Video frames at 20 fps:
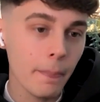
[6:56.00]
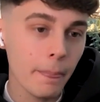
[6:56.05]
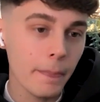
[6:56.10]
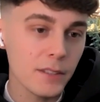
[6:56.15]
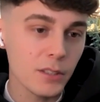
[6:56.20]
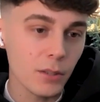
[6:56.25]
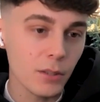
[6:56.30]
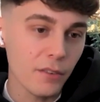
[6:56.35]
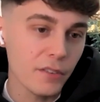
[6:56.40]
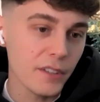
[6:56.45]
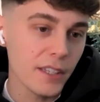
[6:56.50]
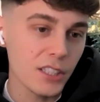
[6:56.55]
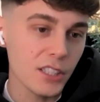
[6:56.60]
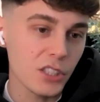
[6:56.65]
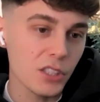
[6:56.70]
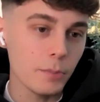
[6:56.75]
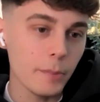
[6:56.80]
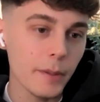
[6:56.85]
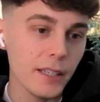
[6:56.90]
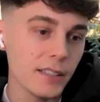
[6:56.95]
So I think it's
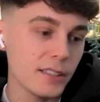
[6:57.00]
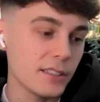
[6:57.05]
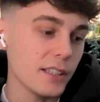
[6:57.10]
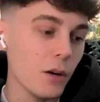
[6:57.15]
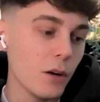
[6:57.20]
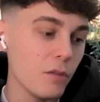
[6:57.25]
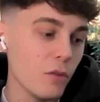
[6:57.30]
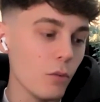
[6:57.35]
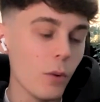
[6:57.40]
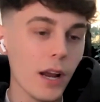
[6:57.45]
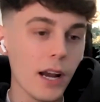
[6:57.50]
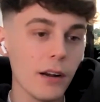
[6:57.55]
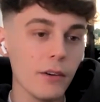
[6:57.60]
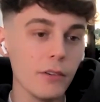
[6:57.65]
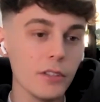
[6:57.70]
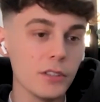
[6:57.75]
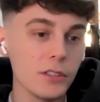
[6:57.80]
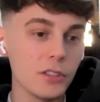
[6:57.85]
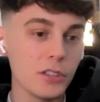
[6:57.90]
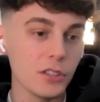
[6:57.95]
just being self-aware
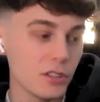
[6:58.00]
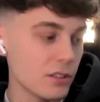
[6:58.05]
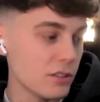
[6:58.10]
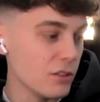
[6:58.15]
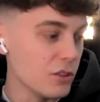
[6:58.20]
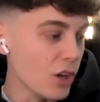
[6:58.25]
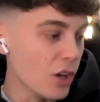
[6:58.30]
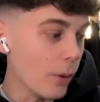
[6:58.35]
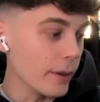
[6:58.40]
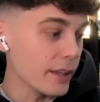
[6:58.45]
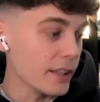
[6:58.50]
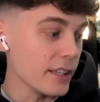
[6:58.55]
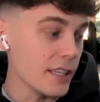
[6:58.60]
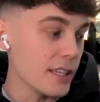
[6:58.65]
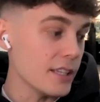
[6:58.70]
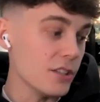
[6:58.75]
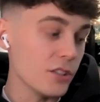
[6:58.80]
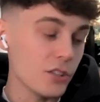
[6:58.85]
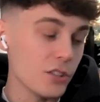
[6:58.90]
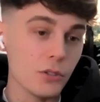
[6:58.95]
and just knowing
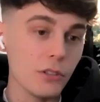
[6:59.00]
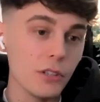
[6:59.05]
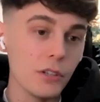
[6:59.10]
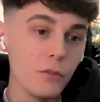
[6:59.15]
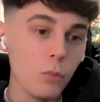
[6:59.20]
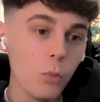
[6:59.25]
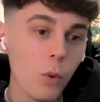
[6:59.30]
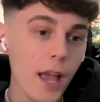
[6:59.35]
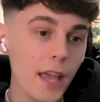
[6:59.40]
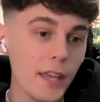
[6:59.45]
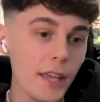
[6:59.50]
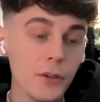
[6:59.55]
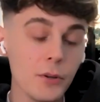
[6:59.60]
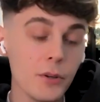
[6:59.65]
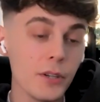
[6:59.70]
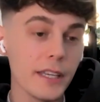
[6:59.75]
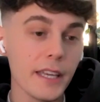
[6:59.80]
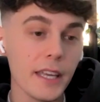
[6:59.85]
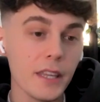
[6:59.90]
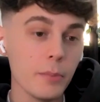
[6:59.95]
the industry of where you're
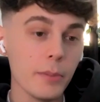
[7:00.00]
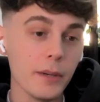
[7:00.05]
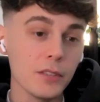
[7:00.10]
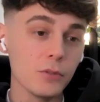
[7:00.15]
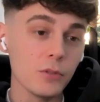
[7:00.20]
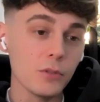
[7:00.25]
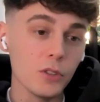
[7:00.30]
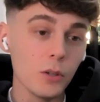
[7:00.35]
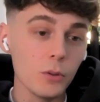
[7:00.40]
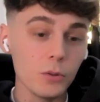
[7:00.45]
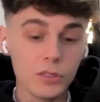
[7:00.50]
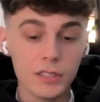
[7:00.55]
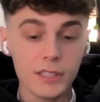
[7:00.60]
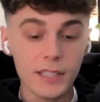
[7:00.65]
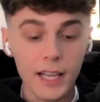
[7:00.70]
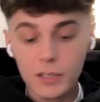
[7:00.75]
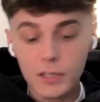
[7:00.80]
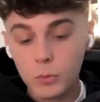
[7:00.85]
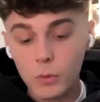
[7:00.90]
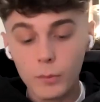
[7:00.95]
going to get the best results, and
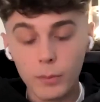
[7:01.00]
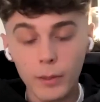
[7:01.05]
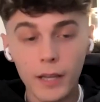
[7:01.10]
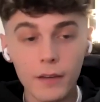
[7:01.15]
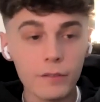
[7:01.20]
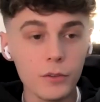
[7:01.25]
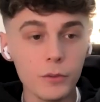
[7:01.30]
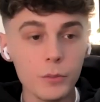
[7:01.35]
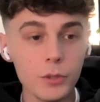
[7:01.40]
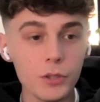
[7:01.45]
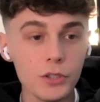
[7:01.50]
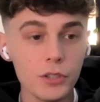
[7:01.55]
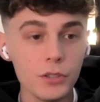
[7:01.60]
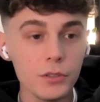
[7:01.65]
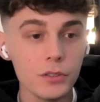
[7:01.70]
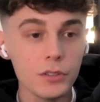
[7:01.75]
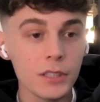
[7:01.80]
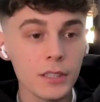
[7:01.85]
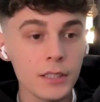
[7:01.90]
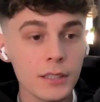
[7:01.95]
that's what platform you
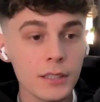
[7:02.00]
choose.